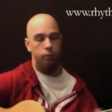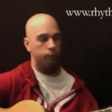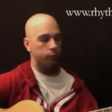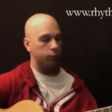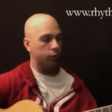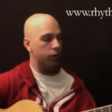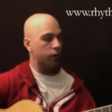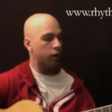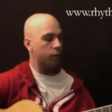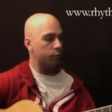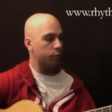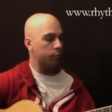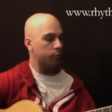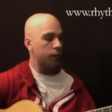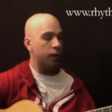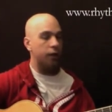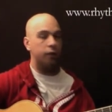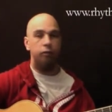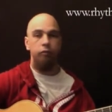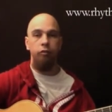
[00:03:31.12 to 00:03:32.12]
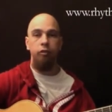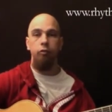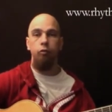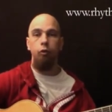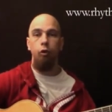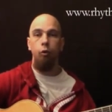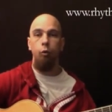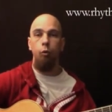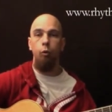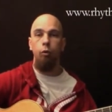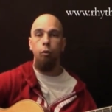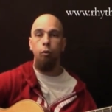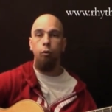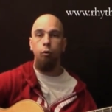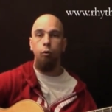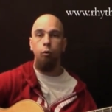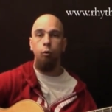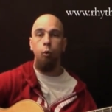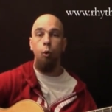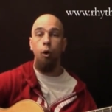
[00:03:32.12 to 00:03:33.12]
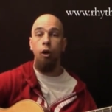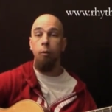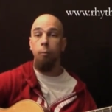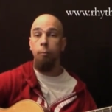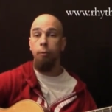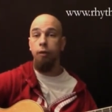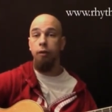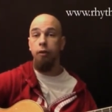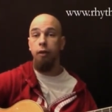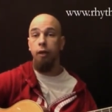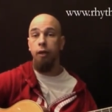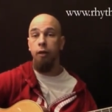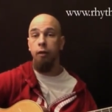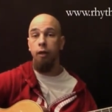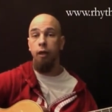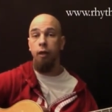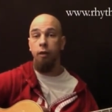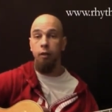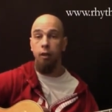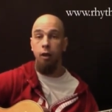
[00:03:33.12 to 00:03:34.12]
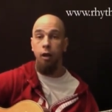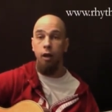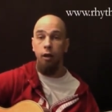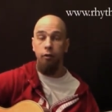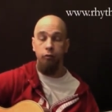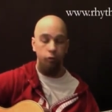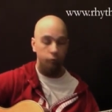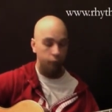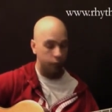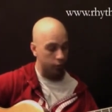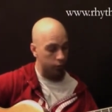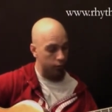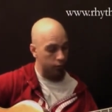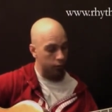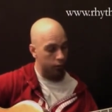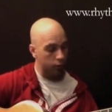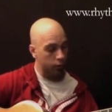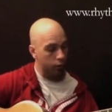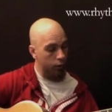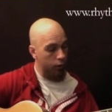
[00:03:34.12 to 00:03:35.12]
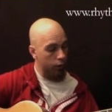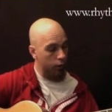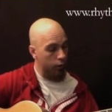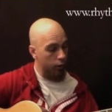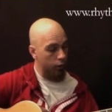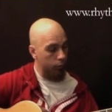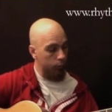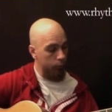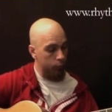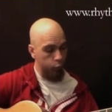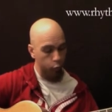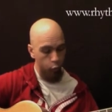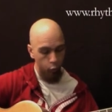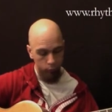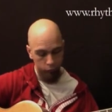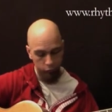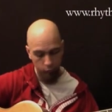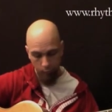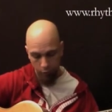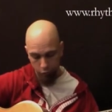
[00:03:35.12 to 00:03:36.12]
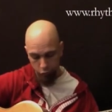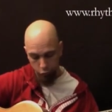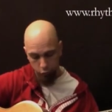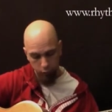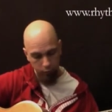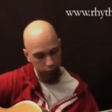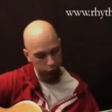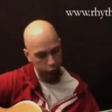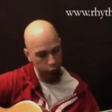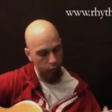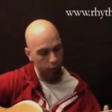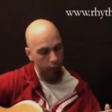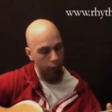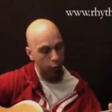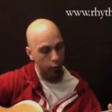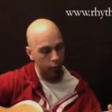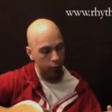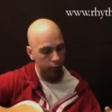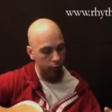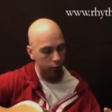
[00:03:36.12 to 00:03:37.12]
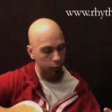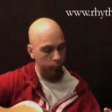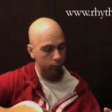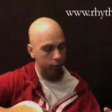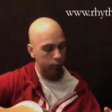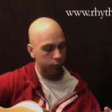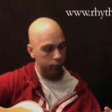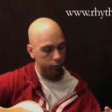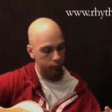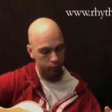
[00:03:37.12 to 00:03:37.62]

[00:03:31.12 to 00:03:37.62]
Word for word: Okay, now I've been playing this guitar qu quite a bit, and, and the lights over here are a little bit warm, so my tuning has gone out a little bit.